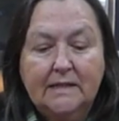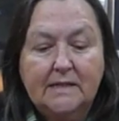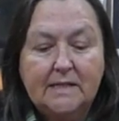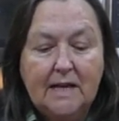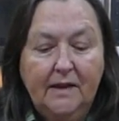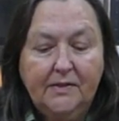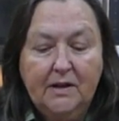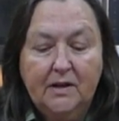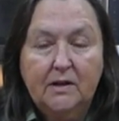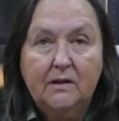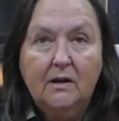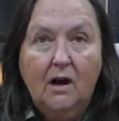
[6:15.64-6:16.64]
it sat
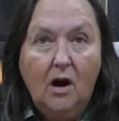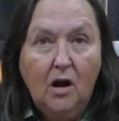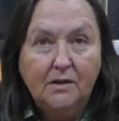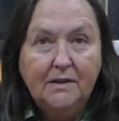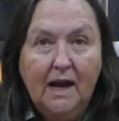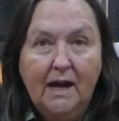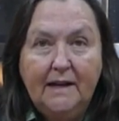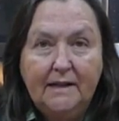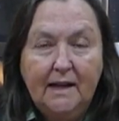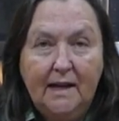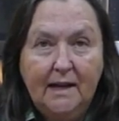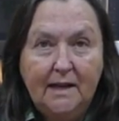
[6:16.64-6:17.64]
there all
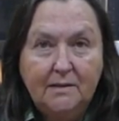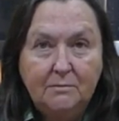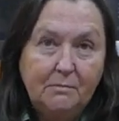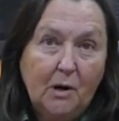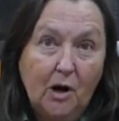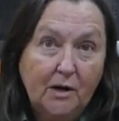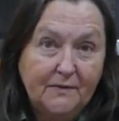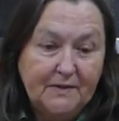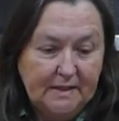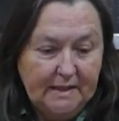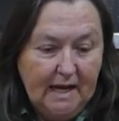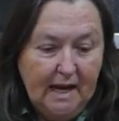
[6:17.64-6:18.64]
night and part of
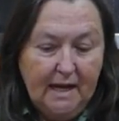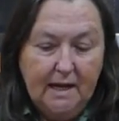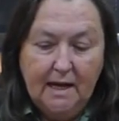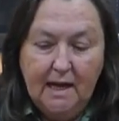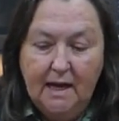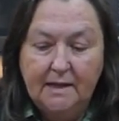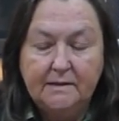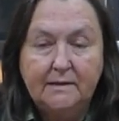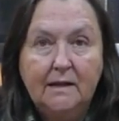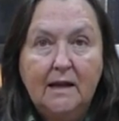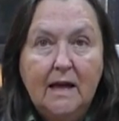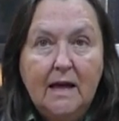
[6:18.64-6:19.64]
today, and
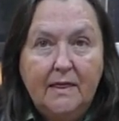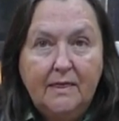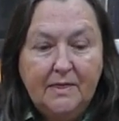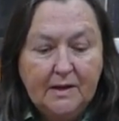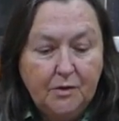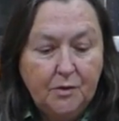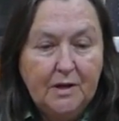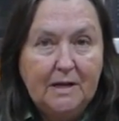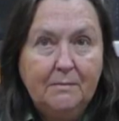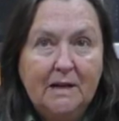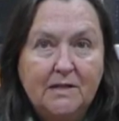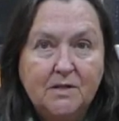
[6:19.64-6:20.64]
the
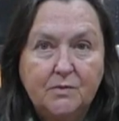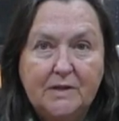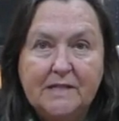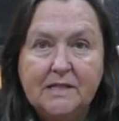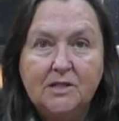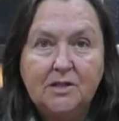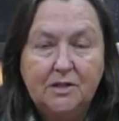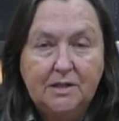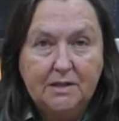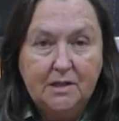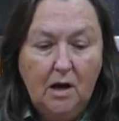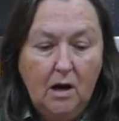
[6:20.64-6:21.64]
cream has risen to
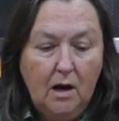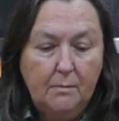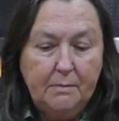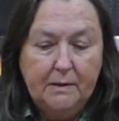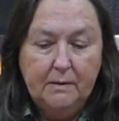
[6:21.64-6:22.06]
the top.